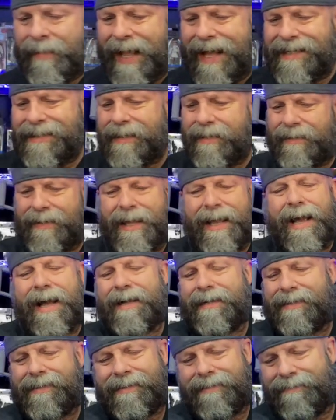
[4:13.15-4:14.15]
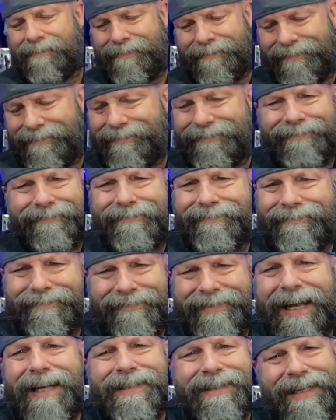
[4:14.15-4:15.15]
that's yes.
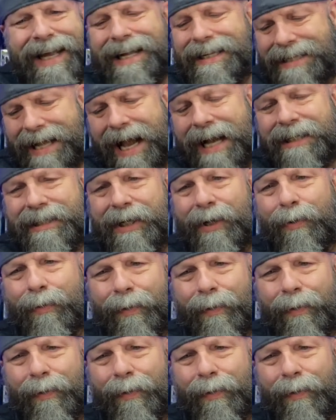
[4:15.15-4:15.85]
That that's actually